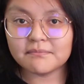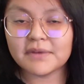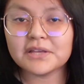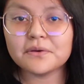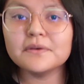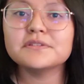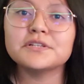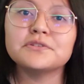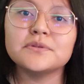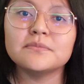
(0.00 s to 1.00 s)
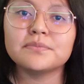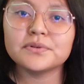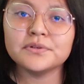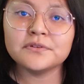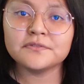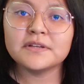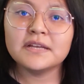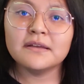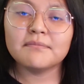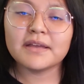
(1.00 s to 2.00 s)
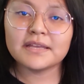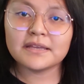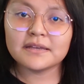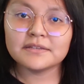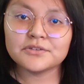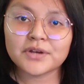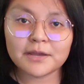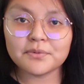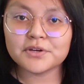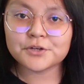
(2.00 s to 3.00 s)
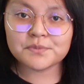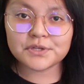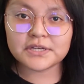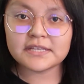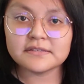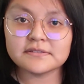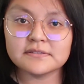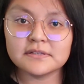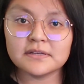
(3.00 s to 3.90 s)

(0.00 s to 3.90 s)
My goals are to improve my tribal communities